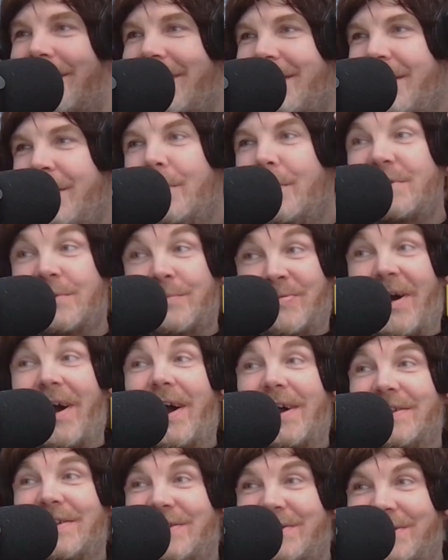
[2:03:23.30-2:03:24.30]
No
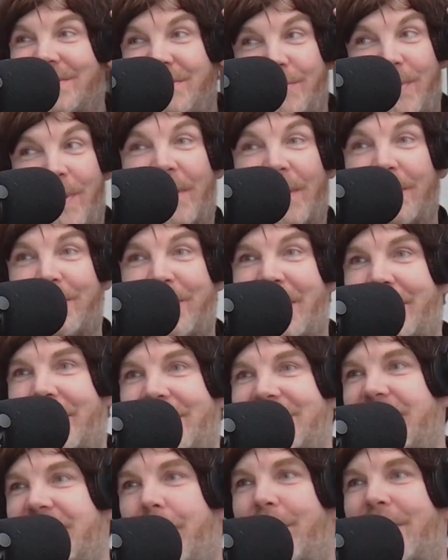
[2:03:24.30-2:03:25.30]
surprise, she went on to be an
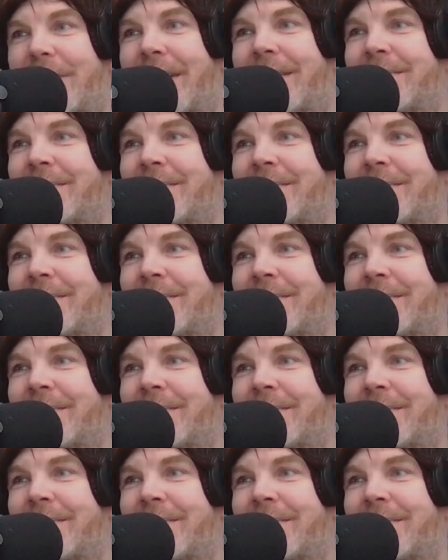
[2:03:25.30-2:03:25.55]
Oscar winner.